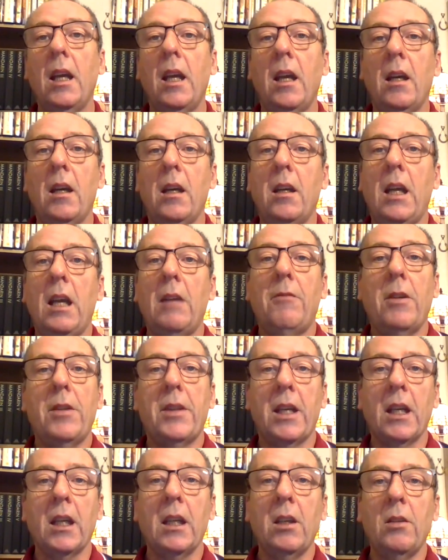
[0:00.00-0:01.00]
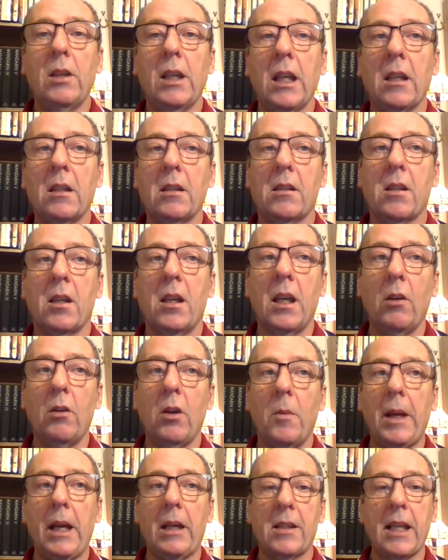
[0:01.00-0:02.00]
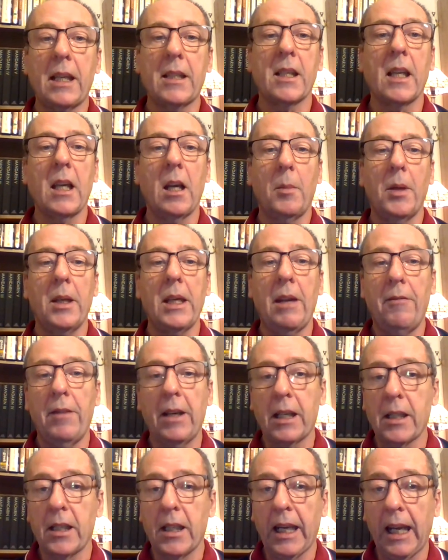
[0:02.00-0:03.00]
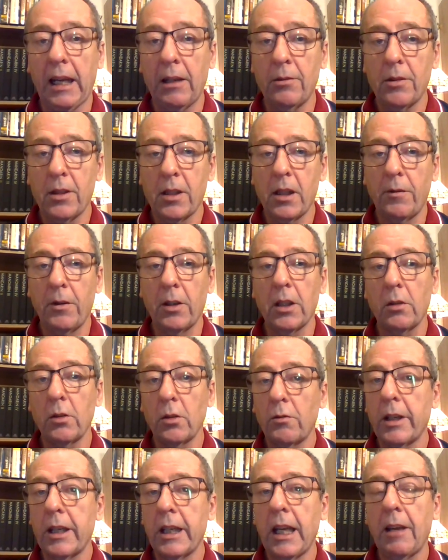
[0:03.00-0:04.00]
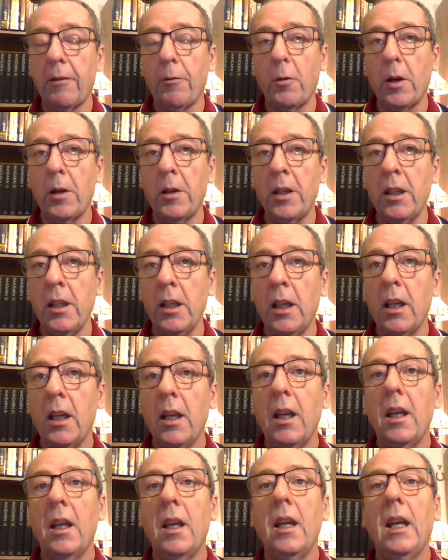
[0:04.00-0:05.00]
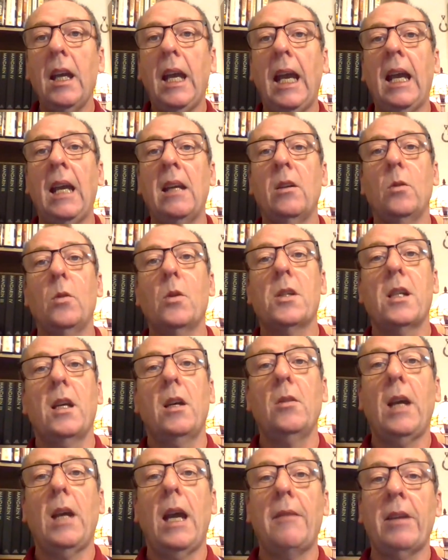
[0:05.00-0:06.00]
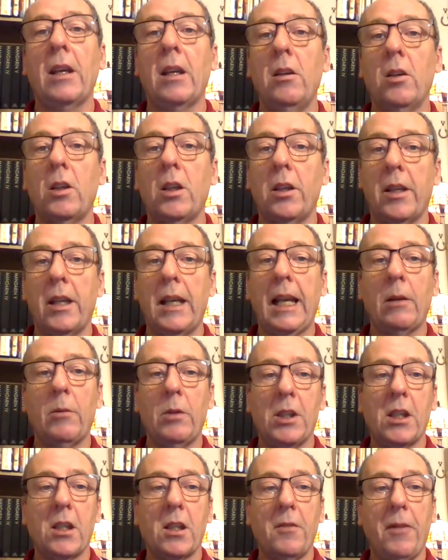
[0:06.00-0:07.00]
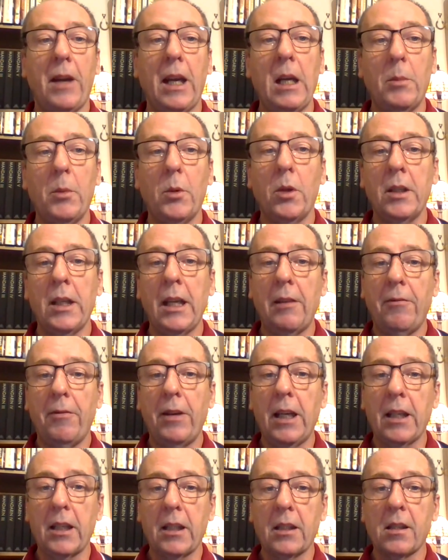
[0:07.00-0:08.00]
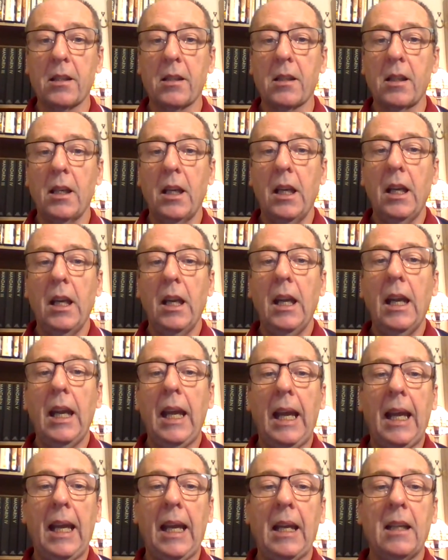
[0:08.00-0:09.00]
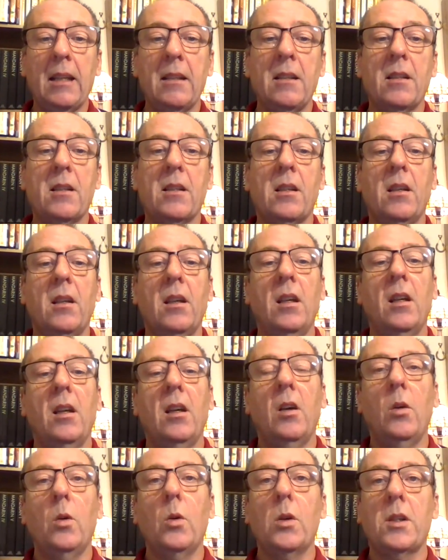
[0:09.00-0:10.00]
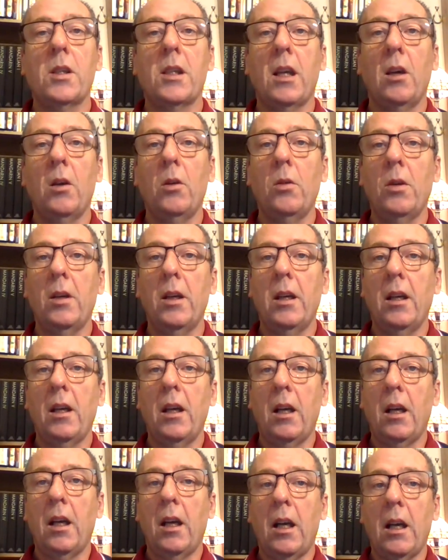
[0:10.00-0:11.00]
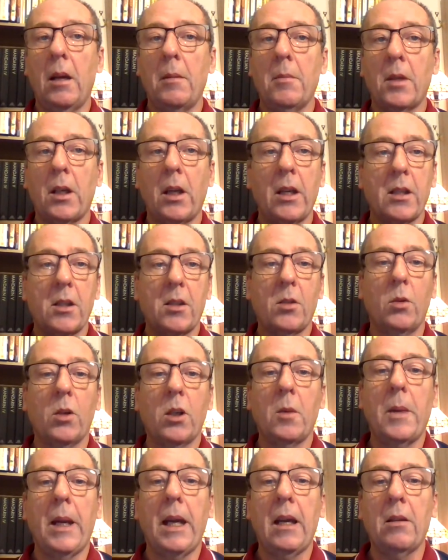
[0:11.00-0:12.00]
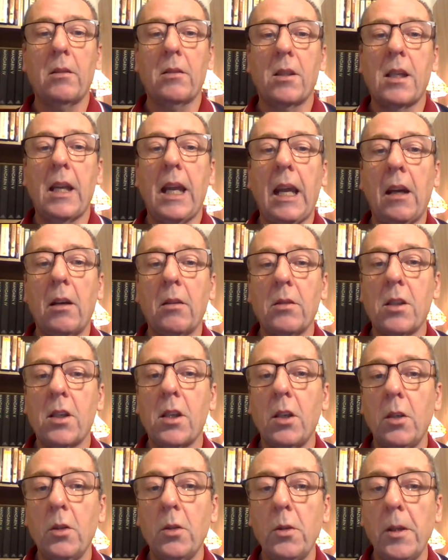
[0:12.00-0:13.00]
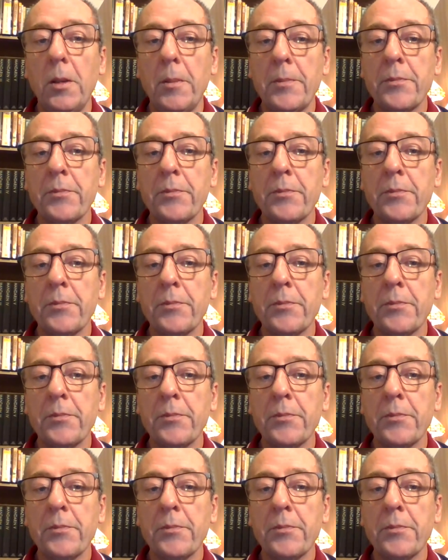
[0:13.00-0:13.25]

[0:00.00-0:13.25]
everything you need to know about setting up a Netflix account if you don't already have one, and also having a look at the languages available on Netflix. And also I'm going to talk about how to